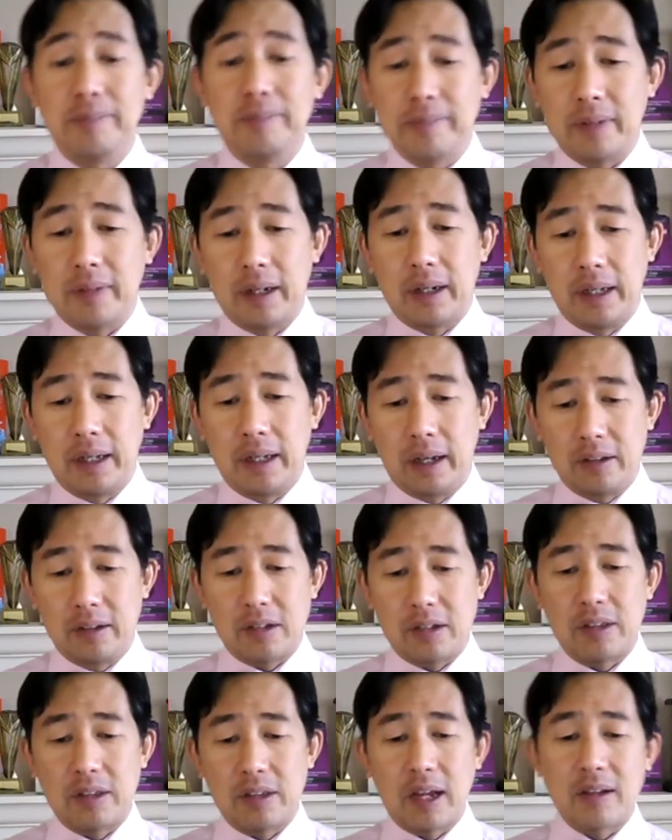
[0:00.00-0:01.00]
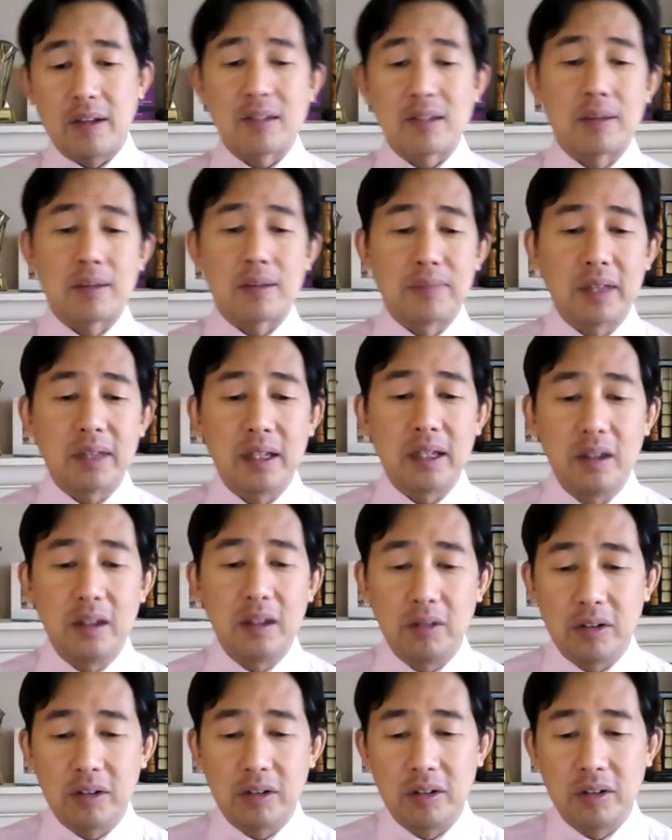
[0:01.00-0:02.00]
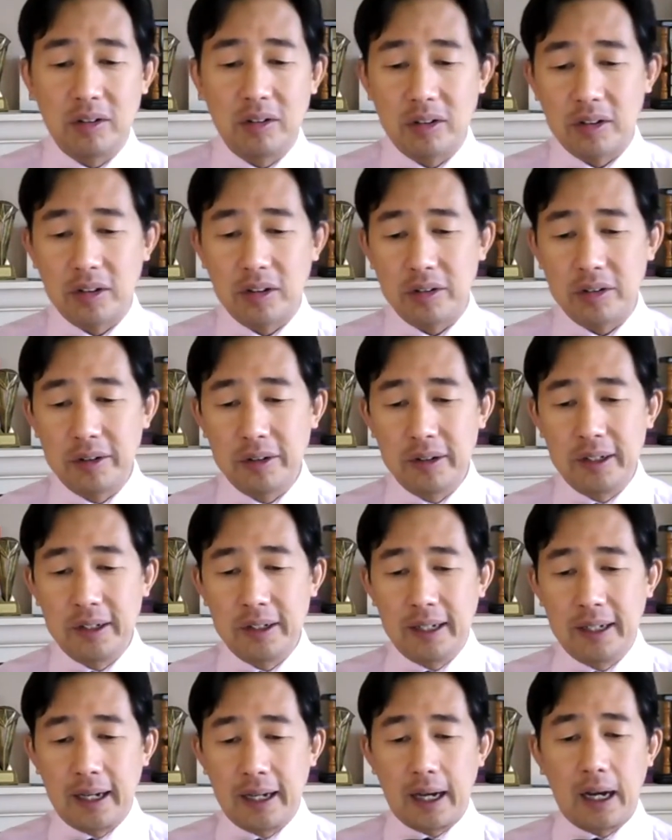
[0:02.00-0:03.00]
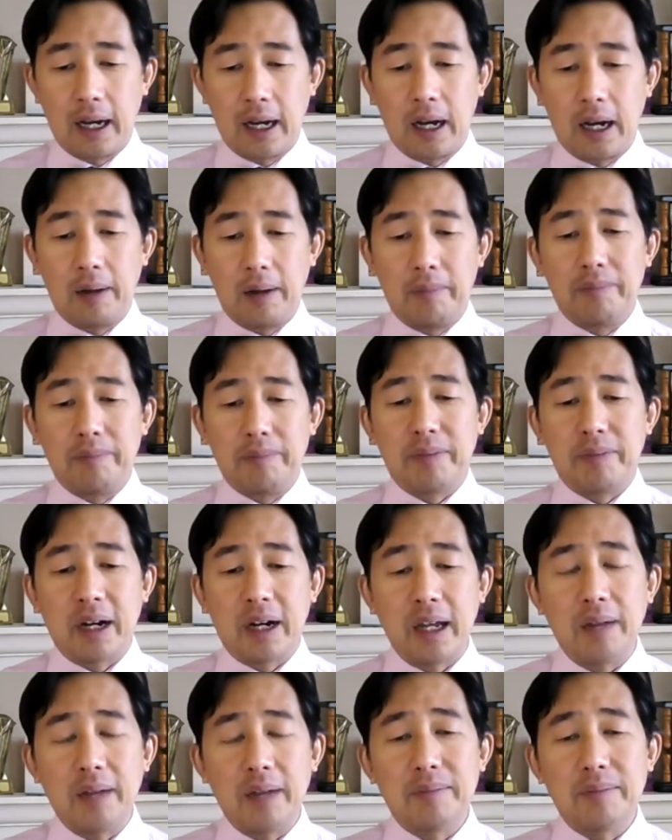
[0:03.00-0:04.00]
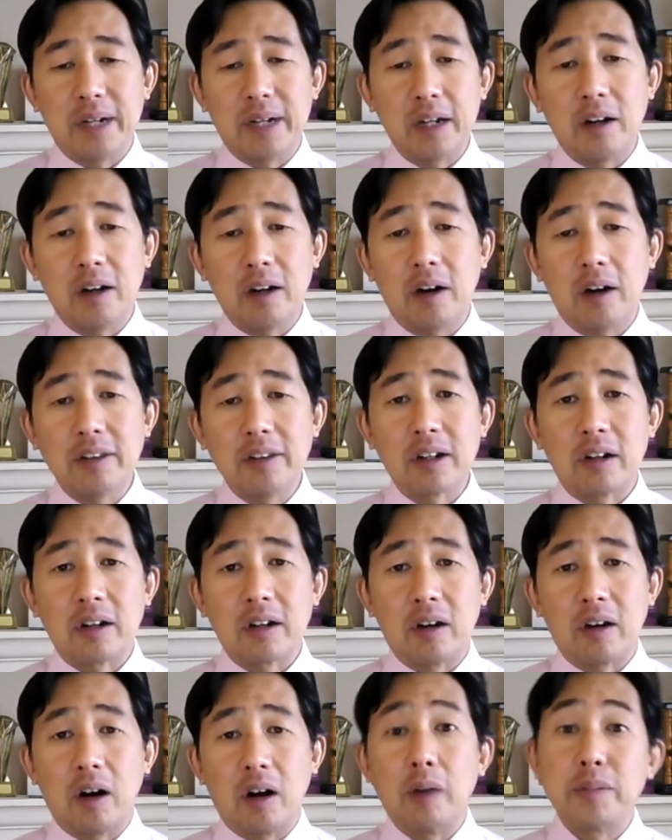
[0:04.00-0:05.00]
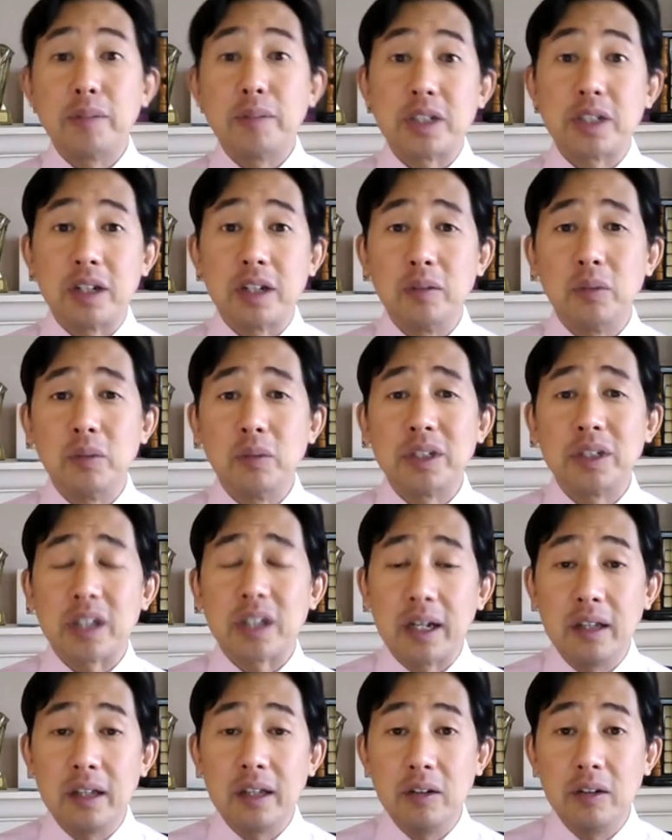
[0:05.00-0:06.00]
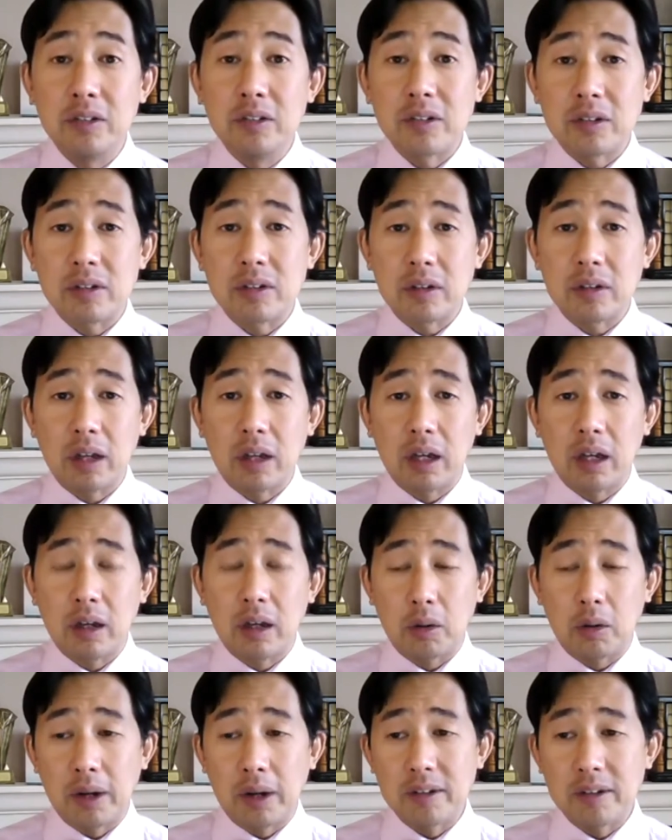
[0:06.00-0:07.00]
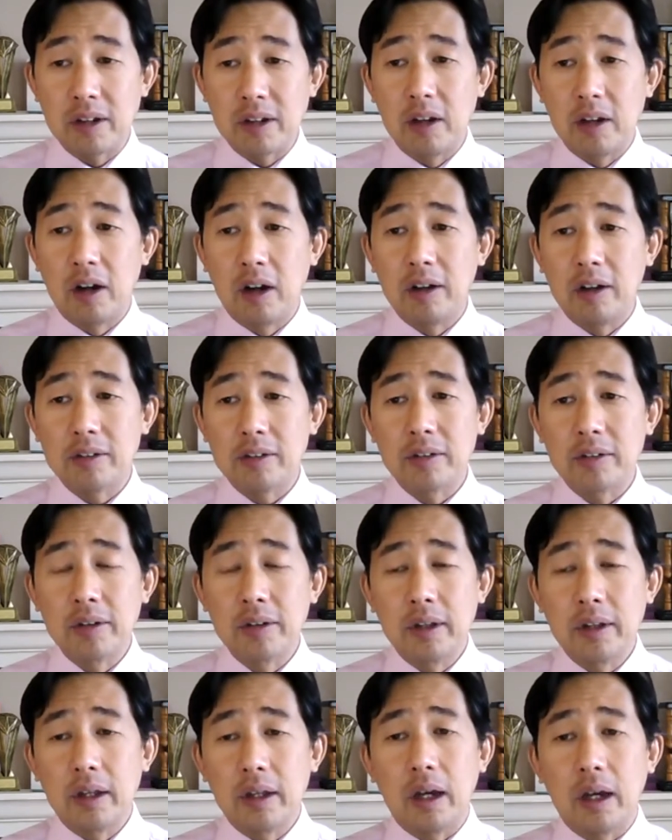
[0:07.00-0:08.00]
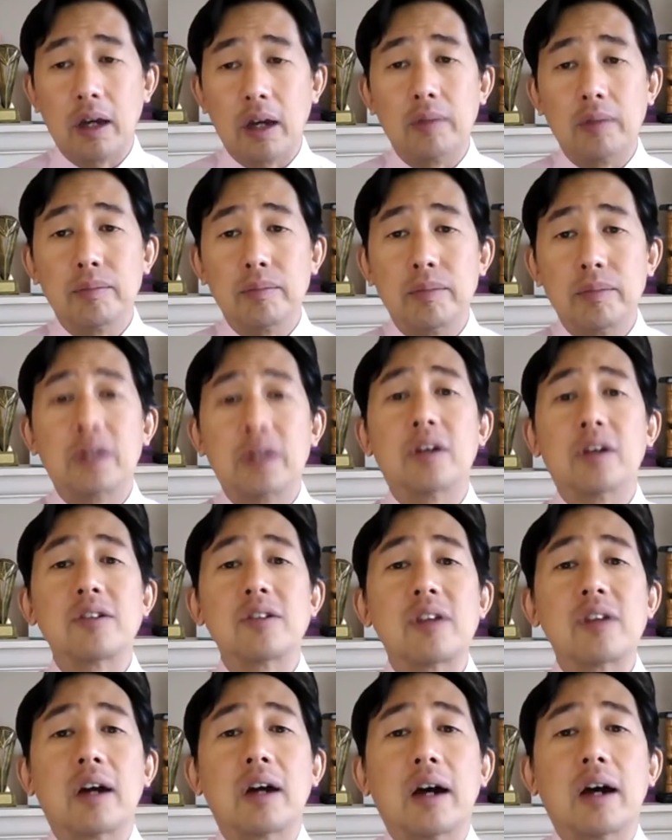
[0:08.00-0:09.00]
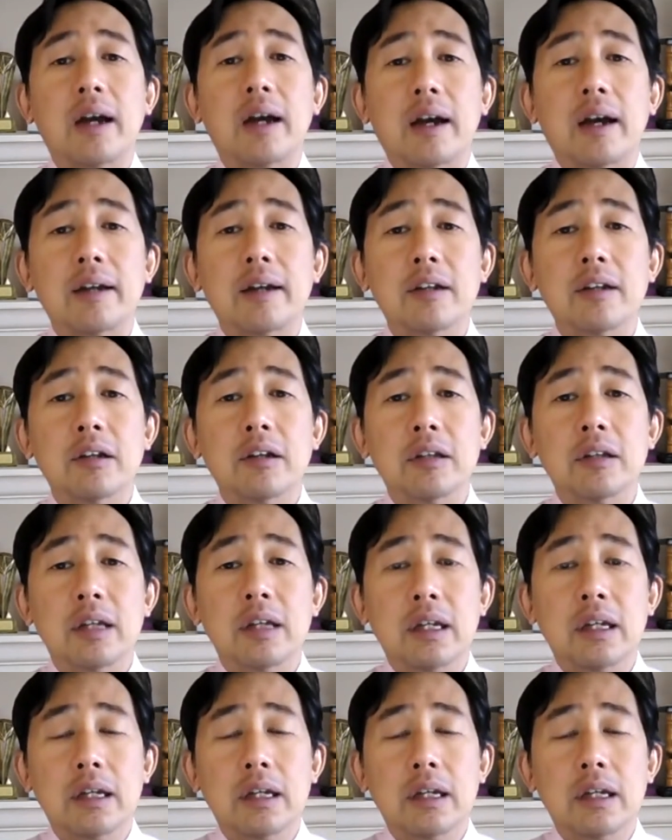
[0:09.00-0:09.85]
Yeah, so that's something you can do. My other option, which I use quite a lot, because I know the